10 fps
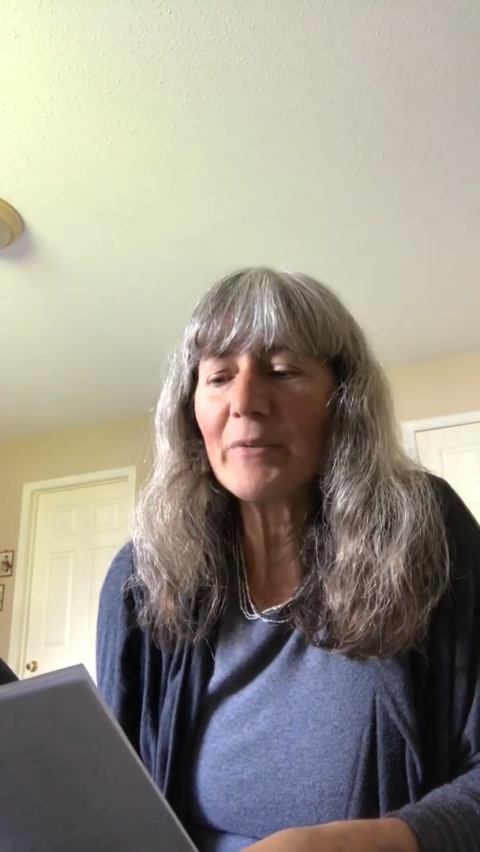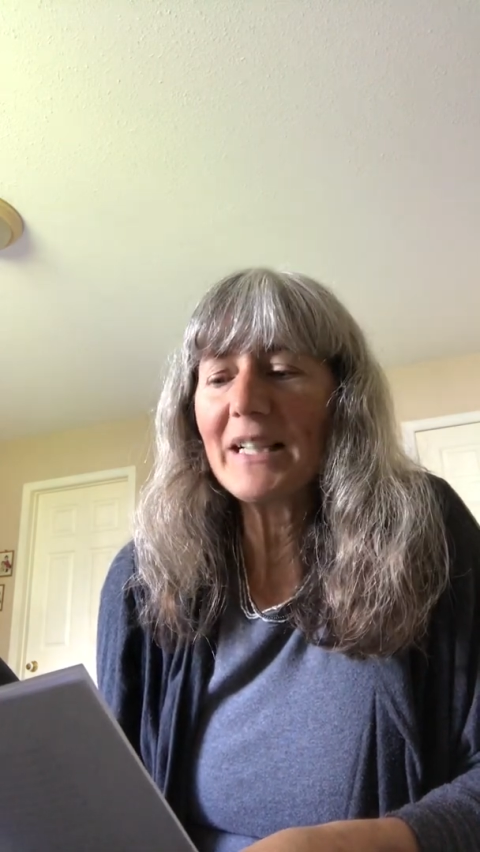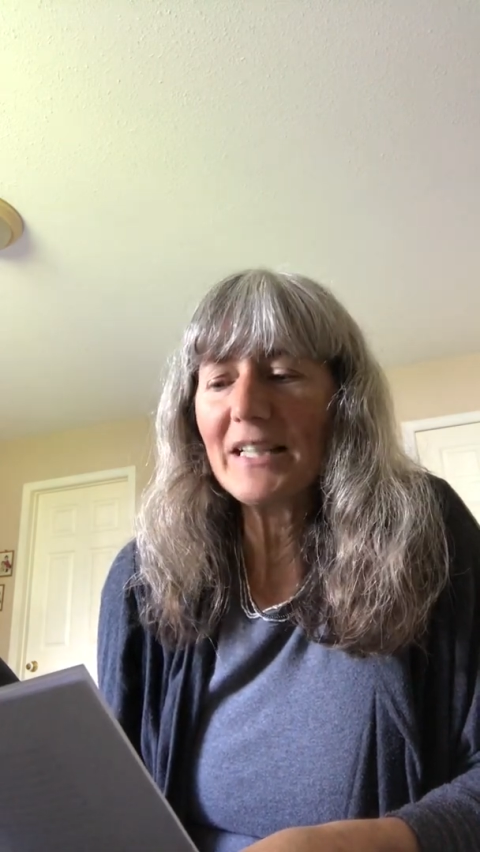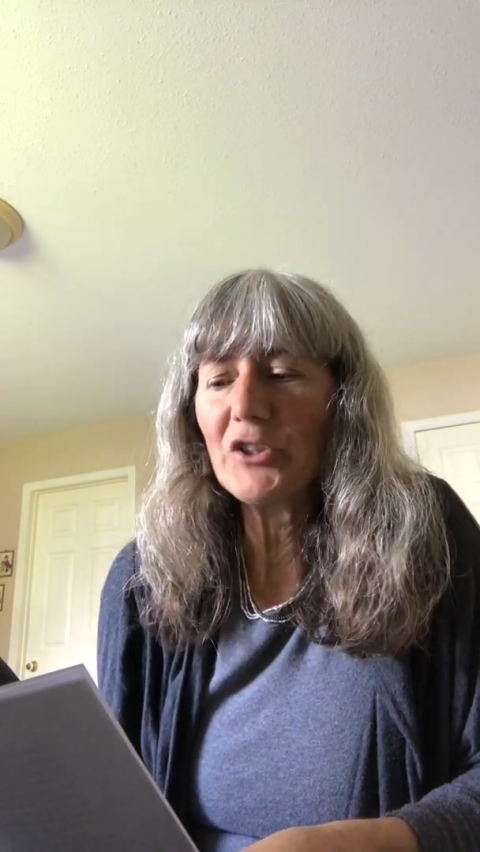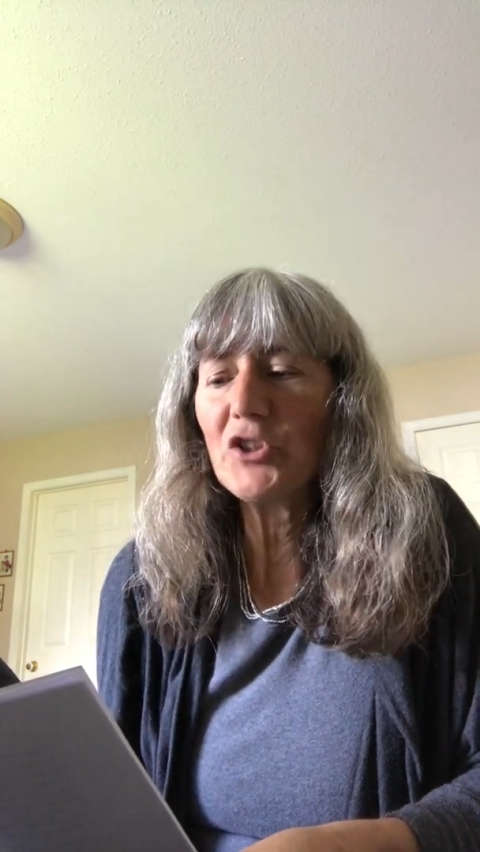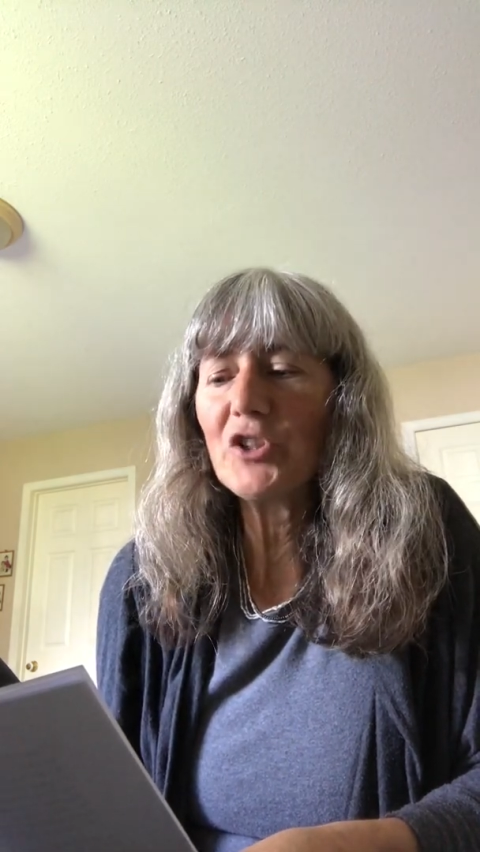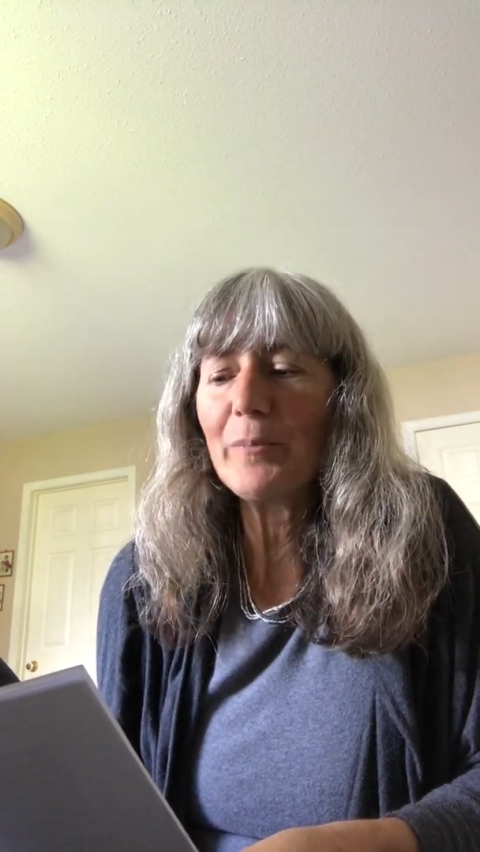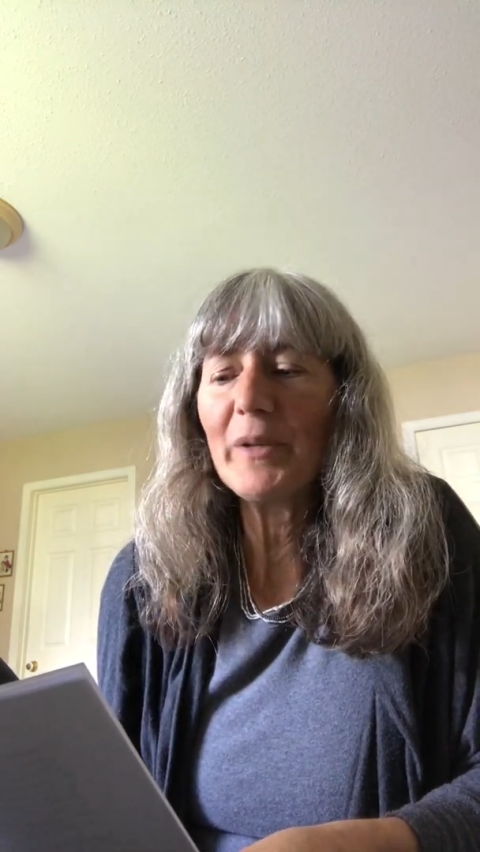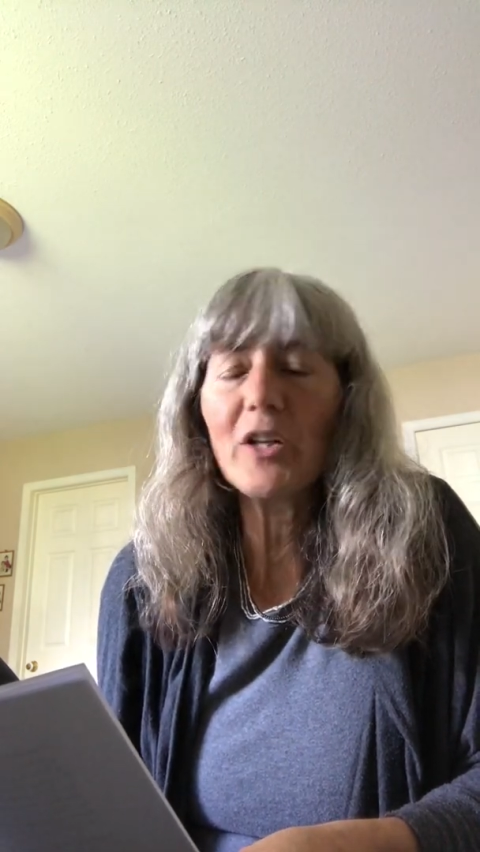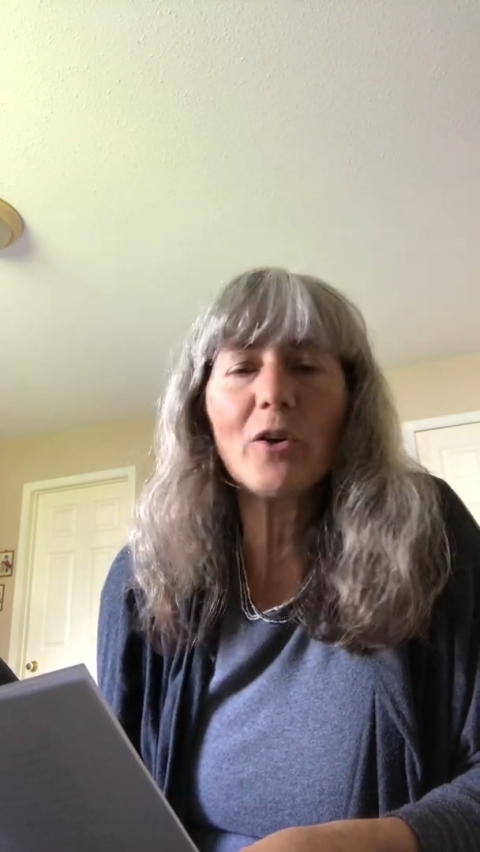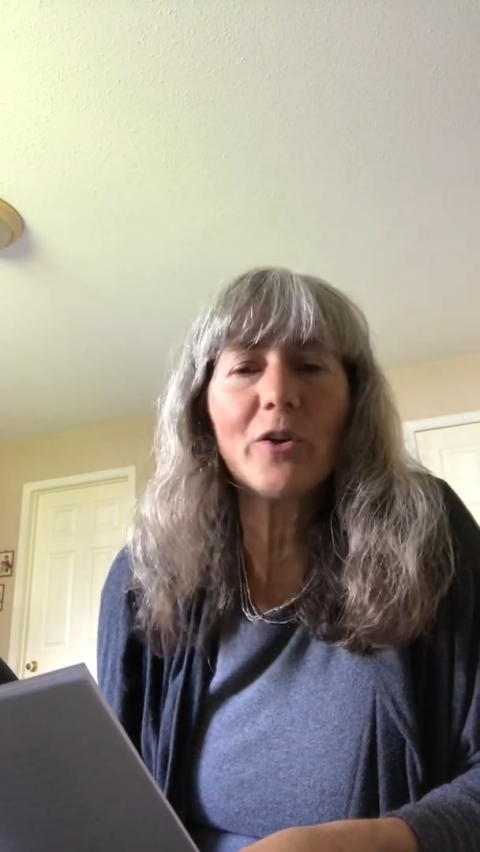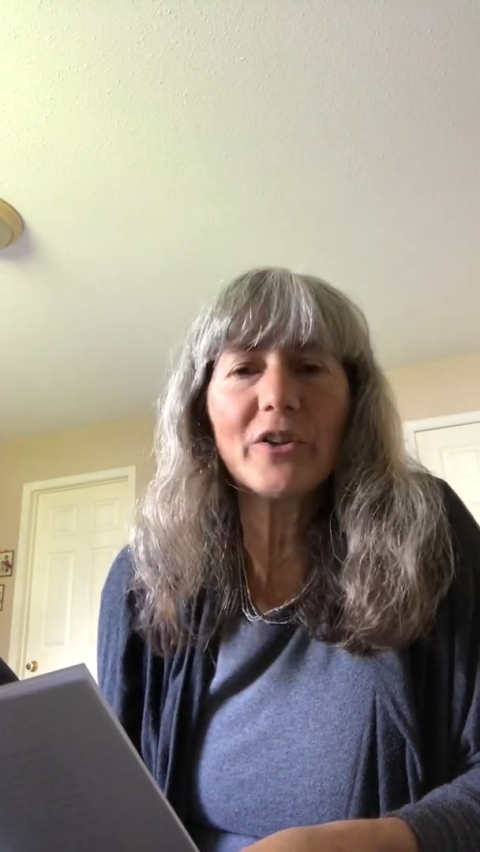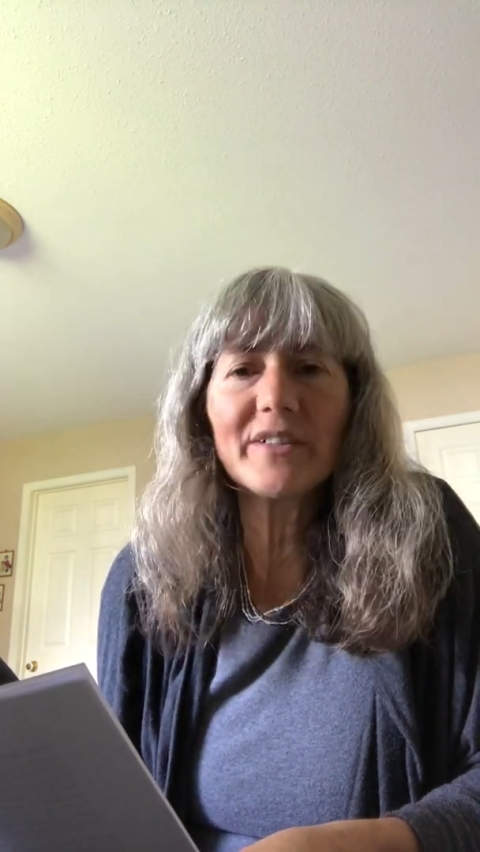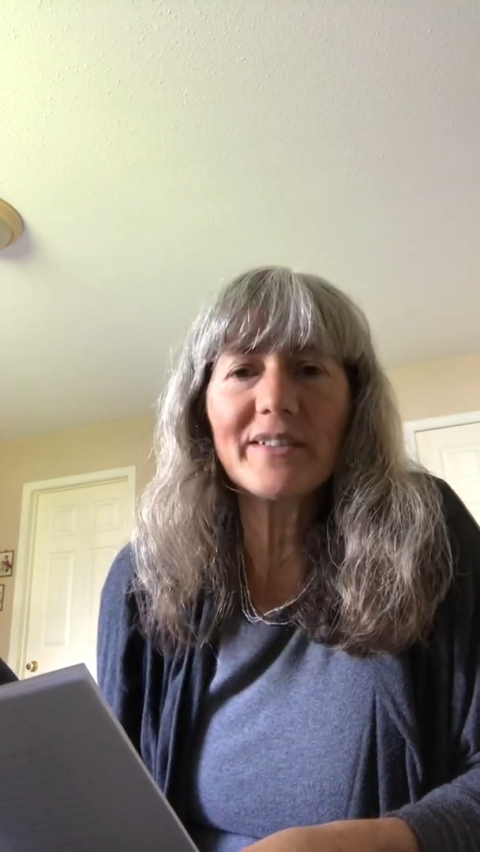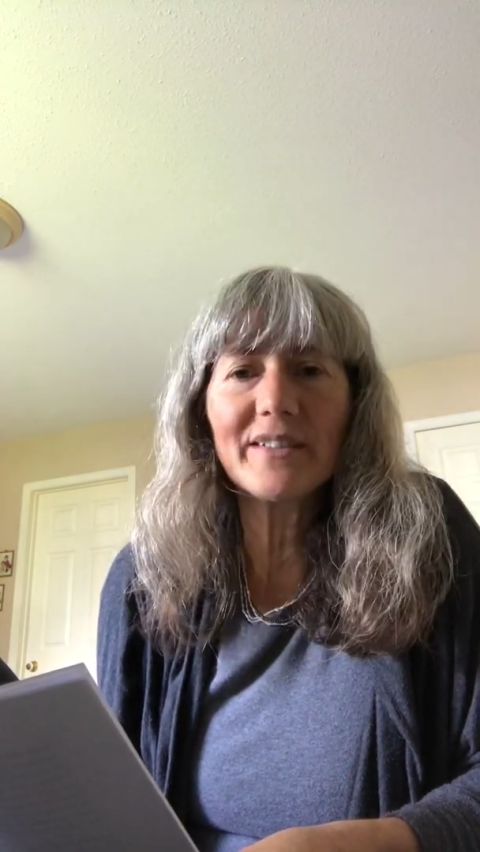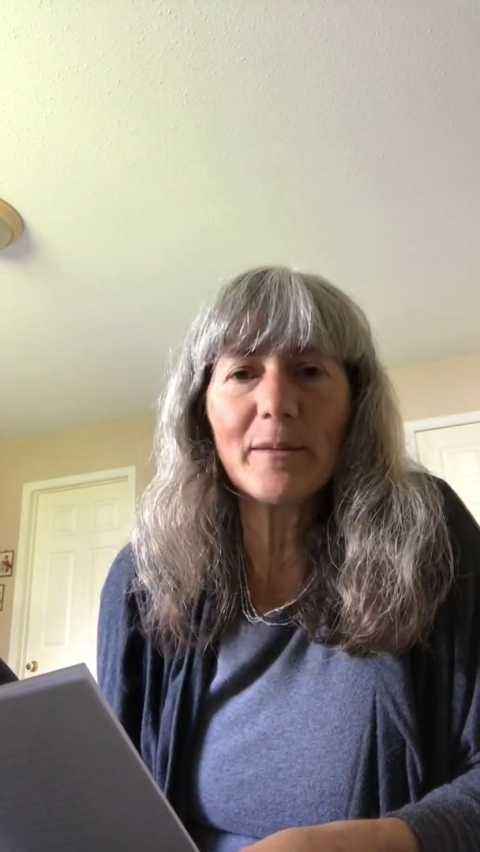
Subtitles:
relationship and causes